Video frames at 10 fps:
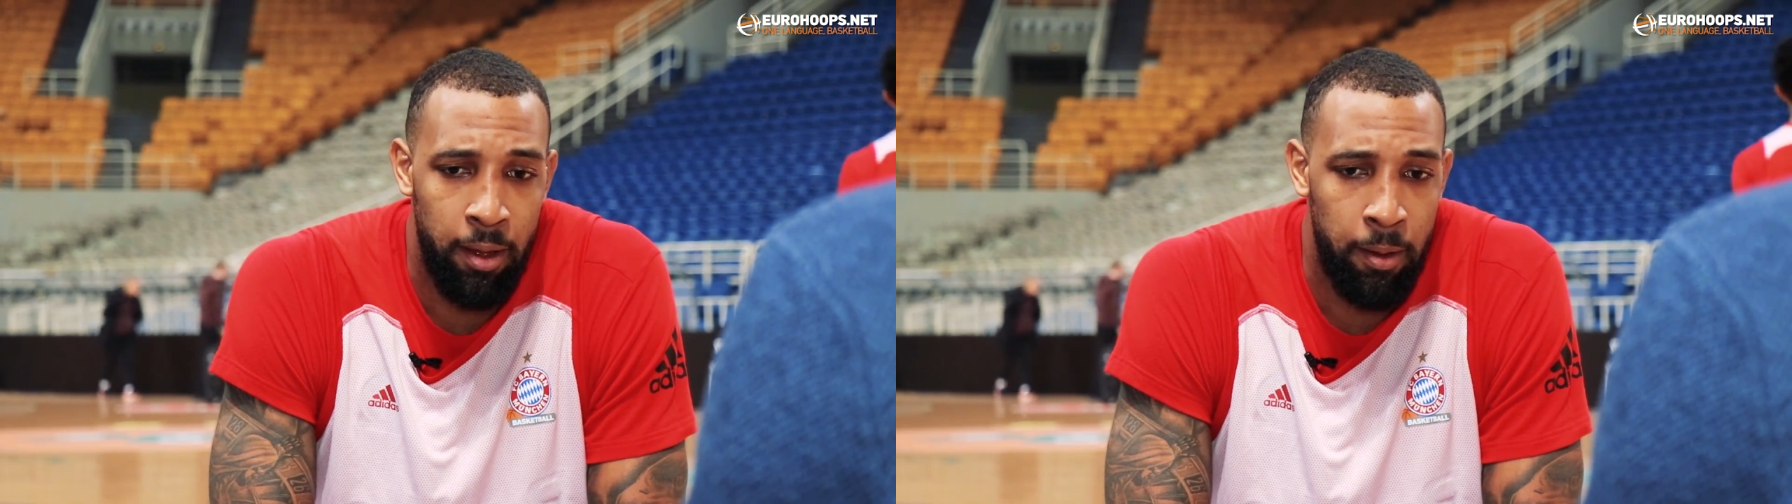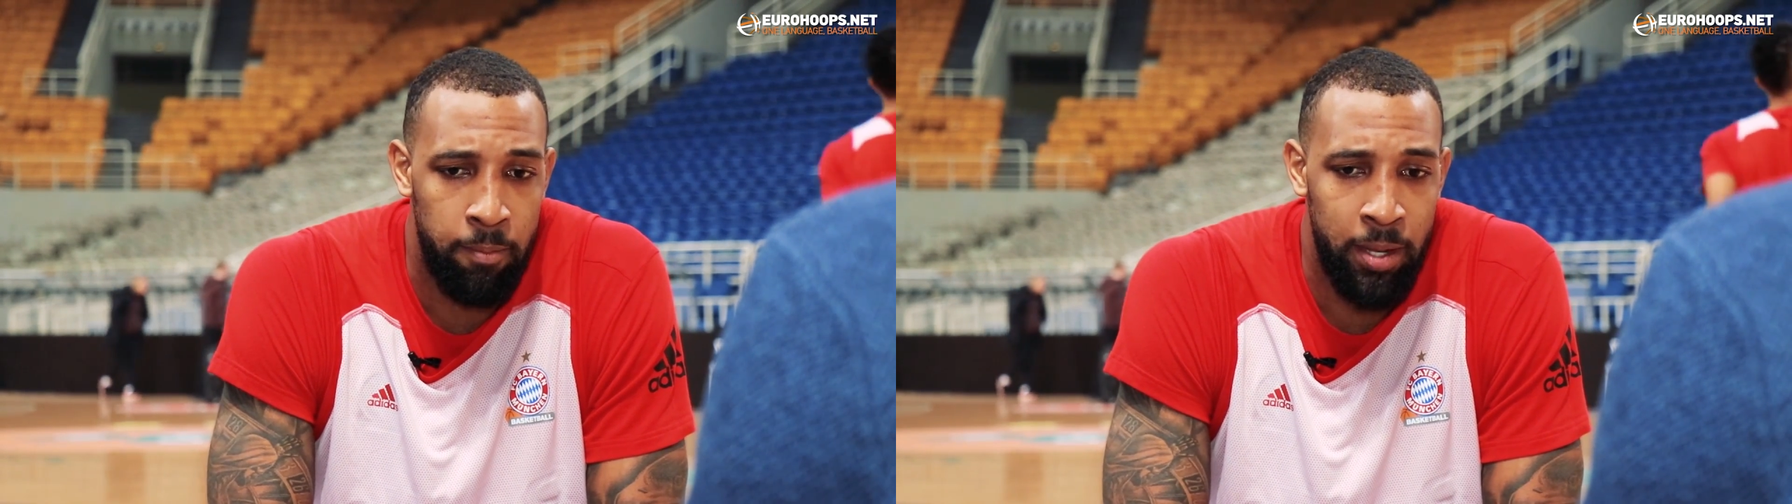
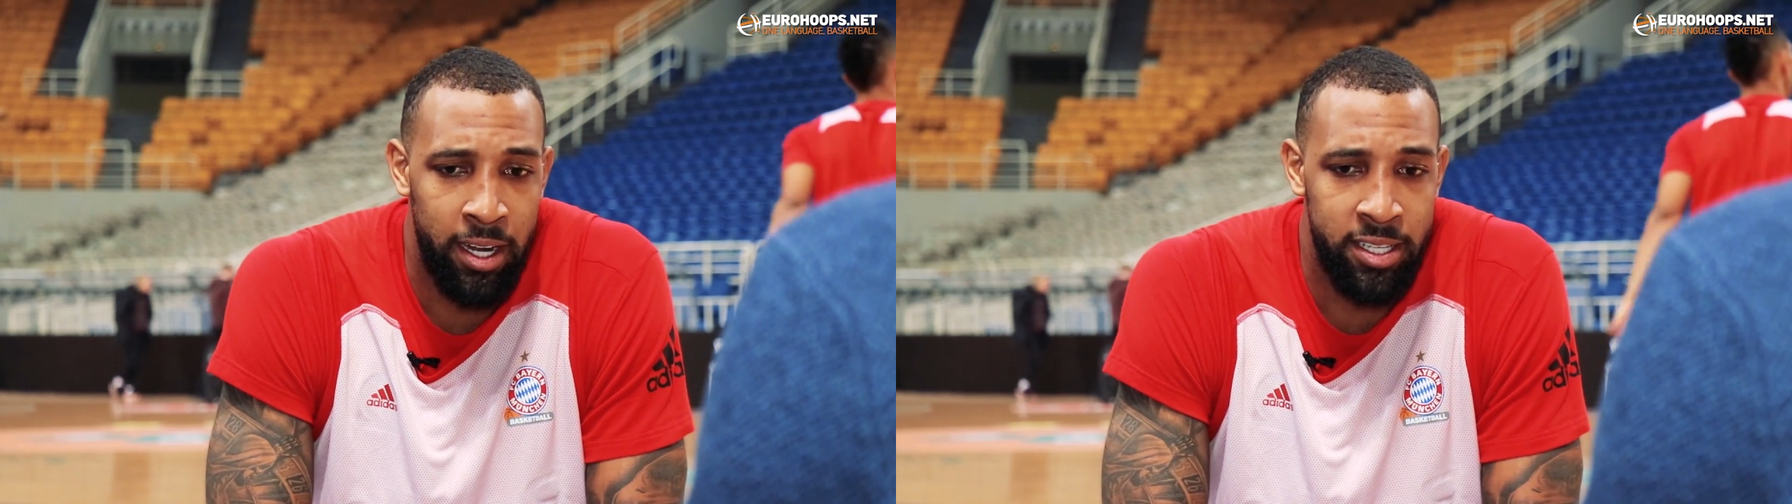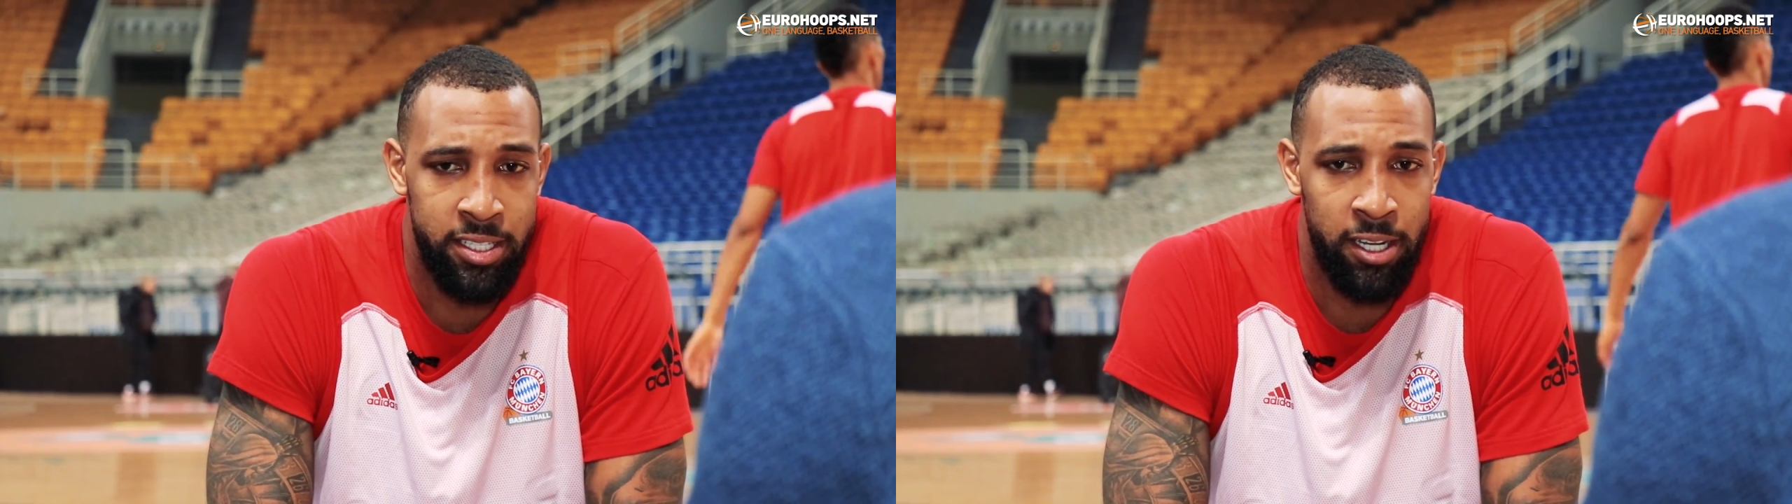I'm not
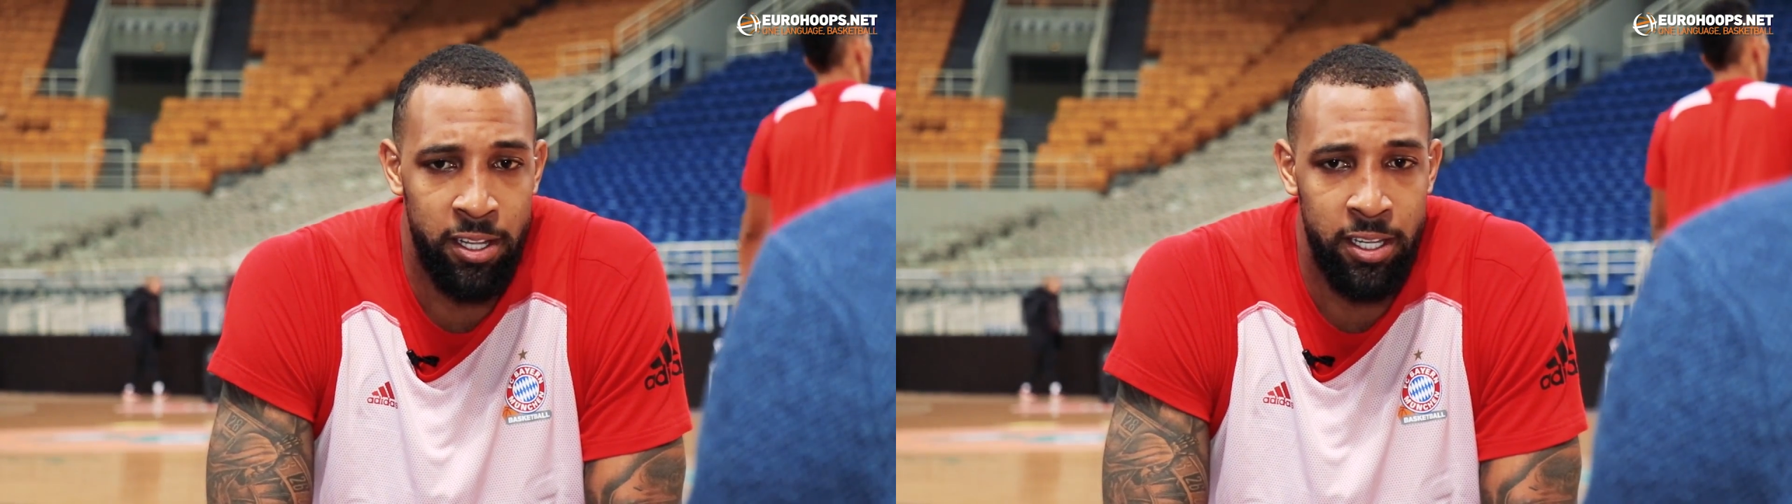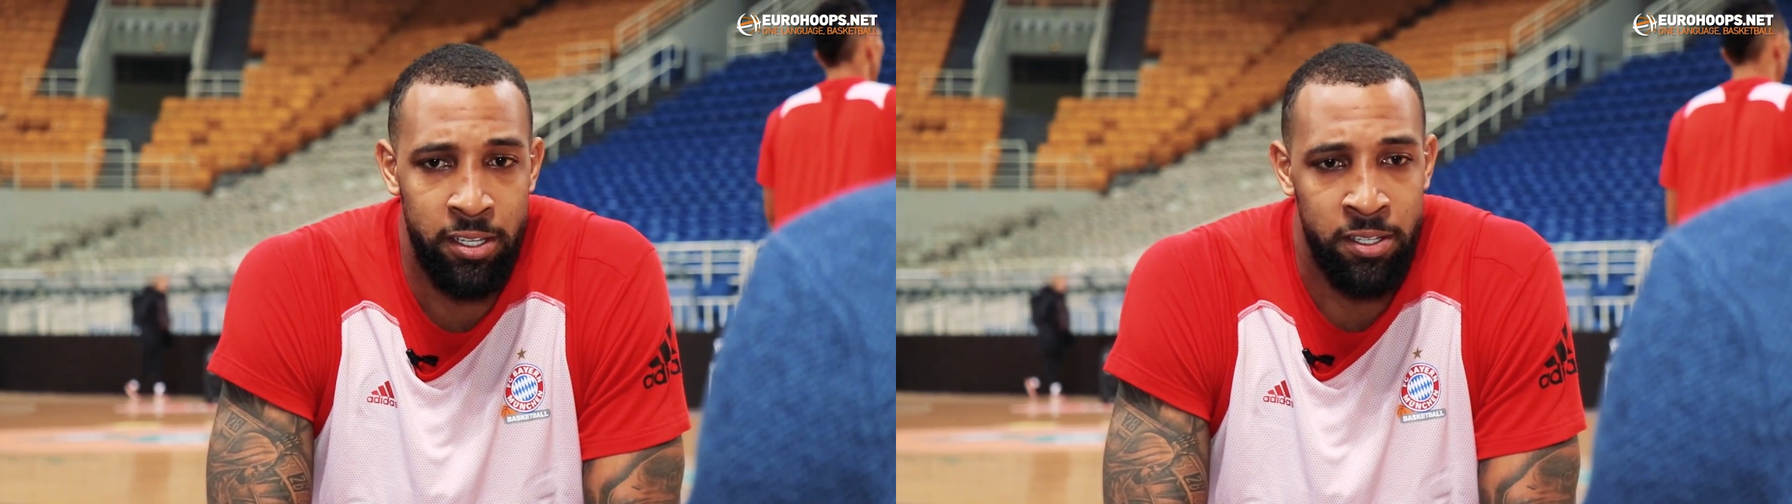
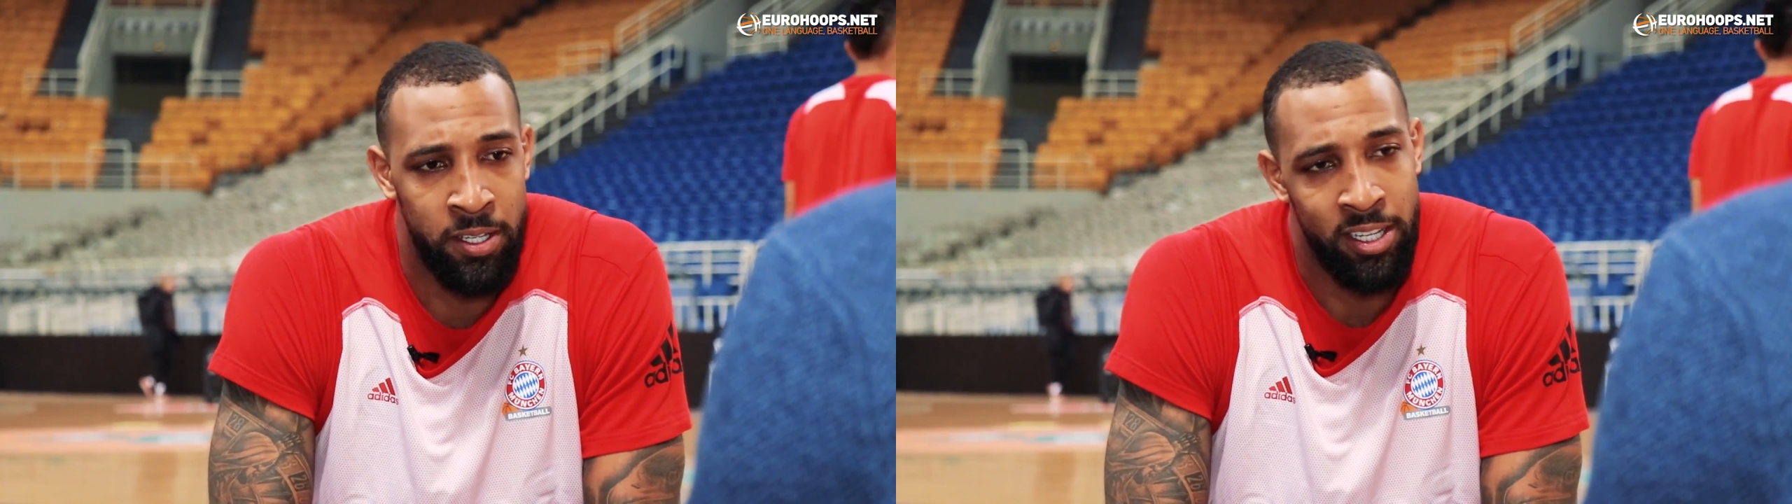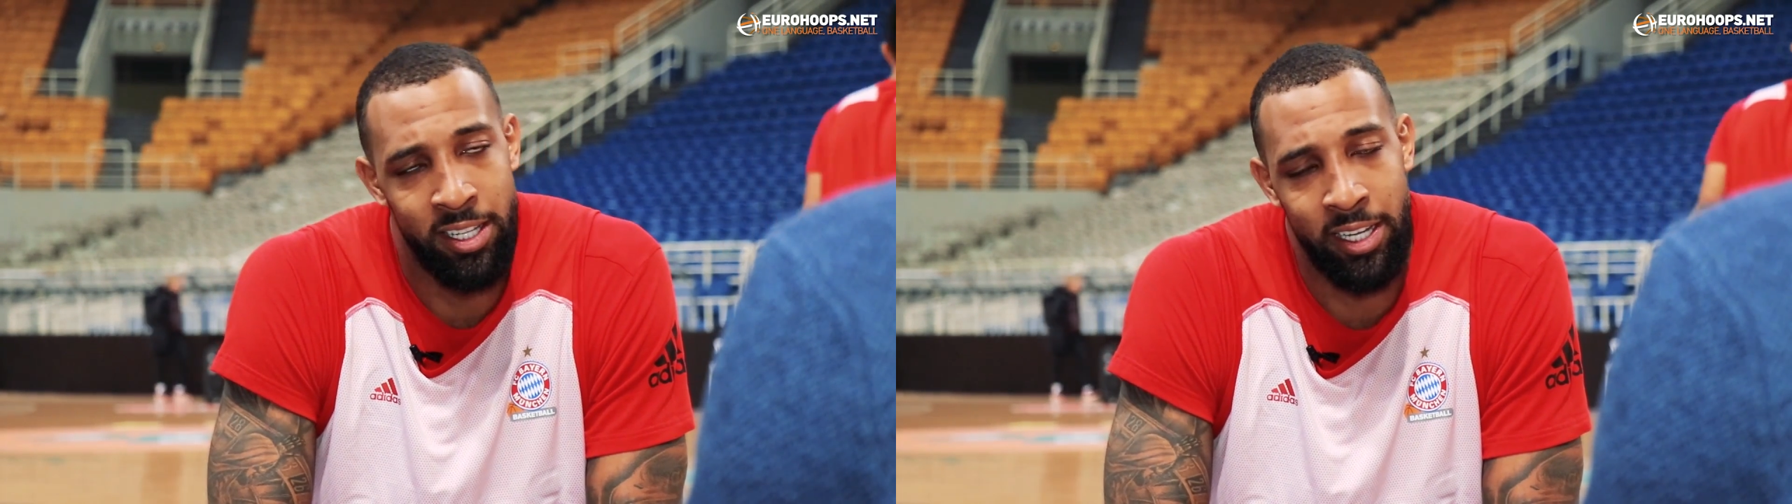necessarily
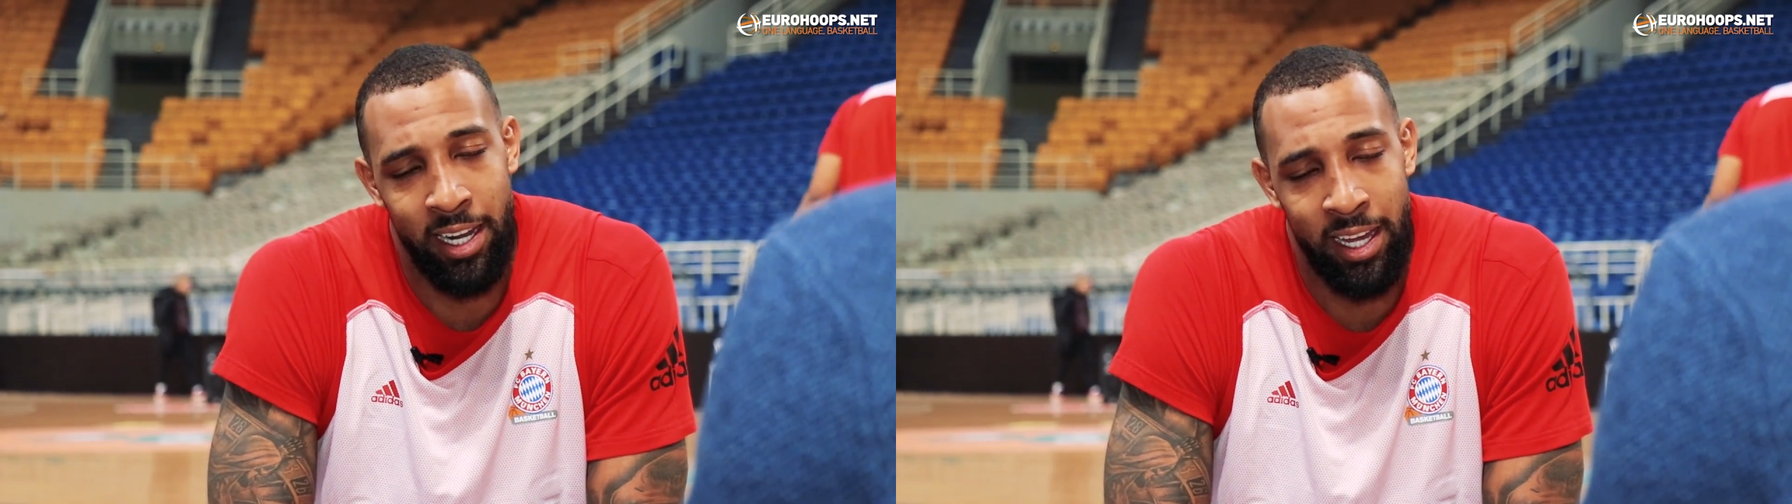looking